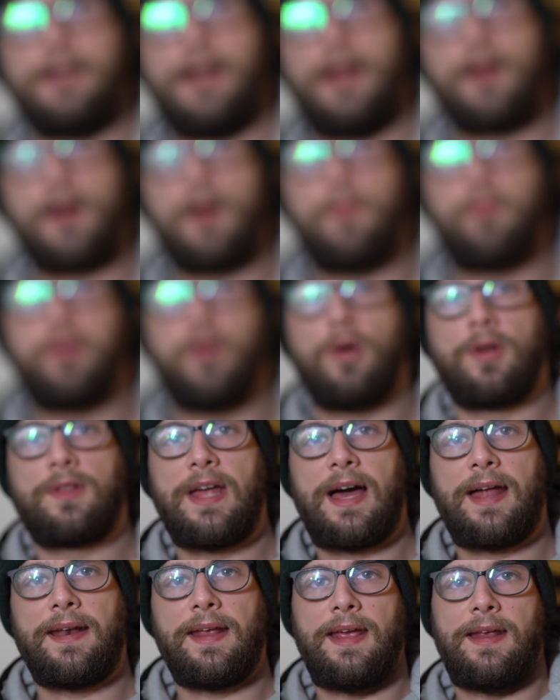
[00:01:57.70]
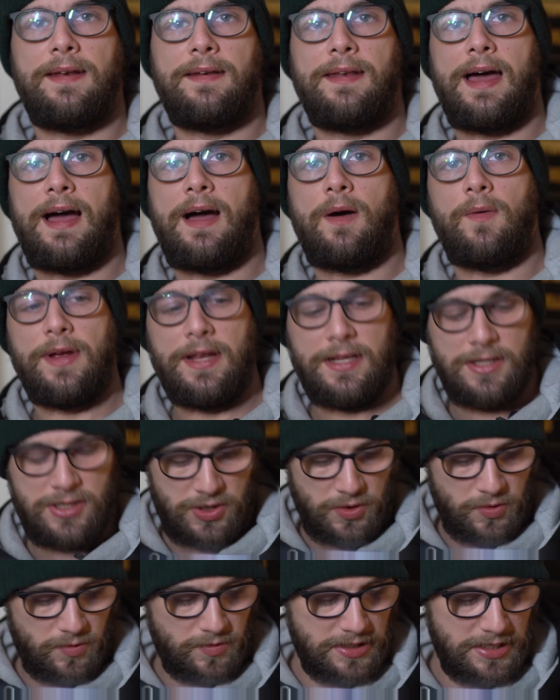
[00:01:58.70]
I'm going to plug that in now
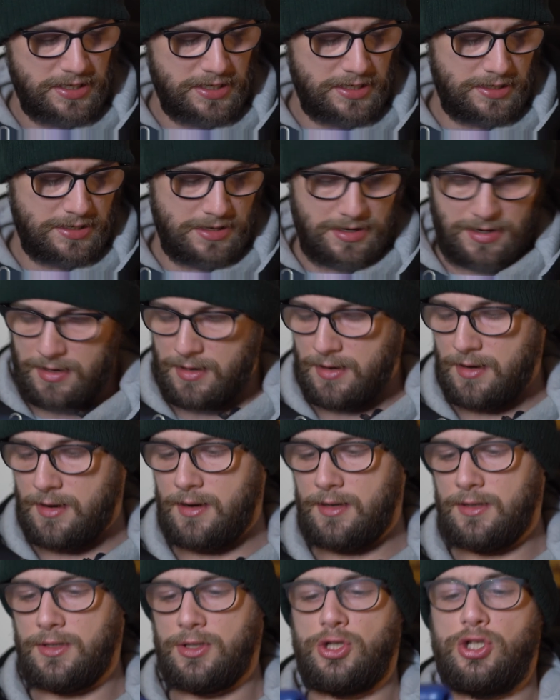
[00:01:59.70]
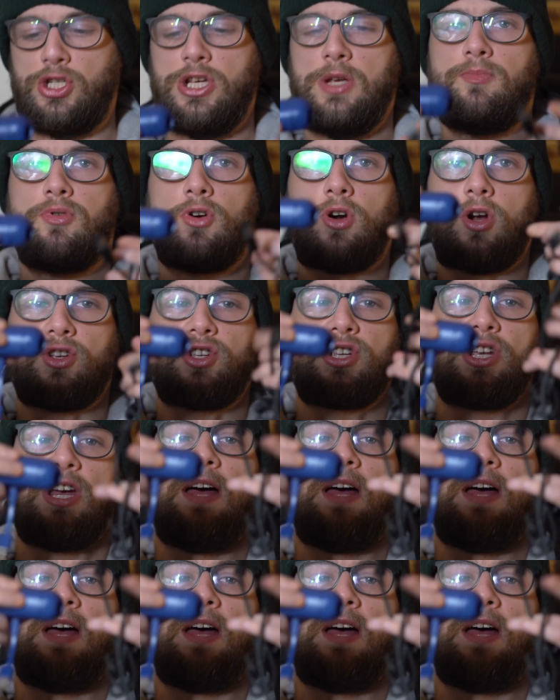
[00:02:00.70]
into the GBros